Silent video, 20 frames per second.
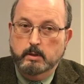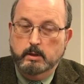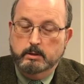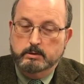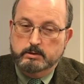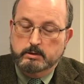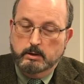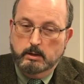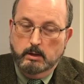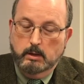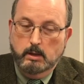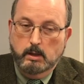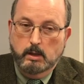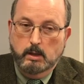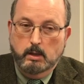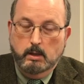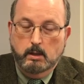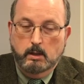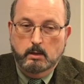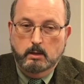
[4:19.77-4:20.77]

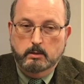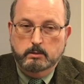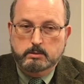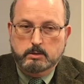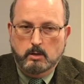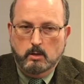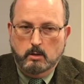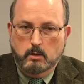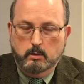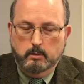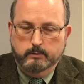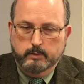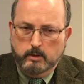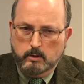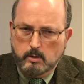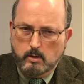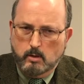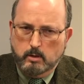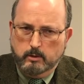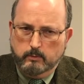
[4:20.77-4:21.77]
They're
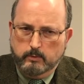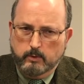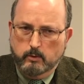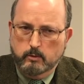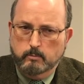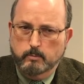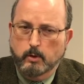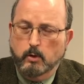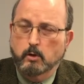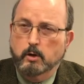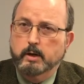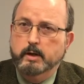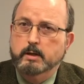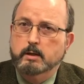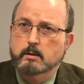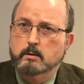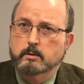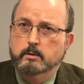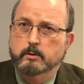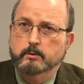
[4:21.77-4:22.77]
called a third
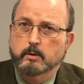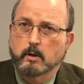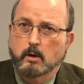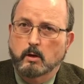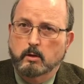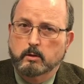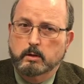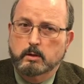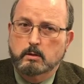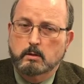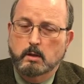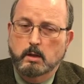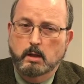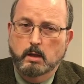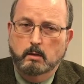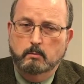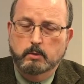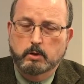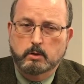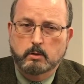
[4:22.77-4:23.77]
party to the audit
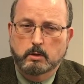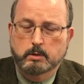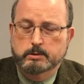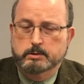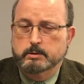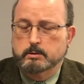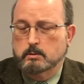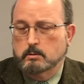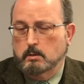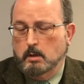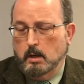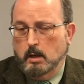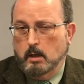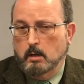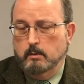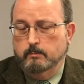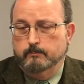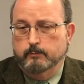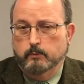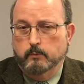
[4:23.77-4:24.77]
because
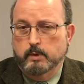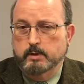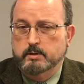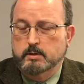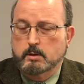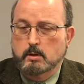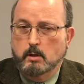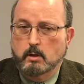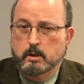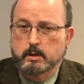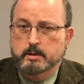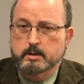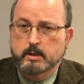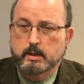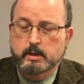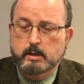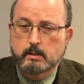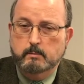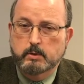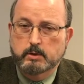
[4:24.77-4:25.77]
our forensic audit
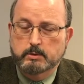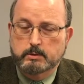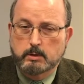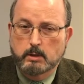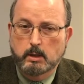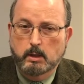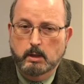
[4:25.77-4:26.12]
team is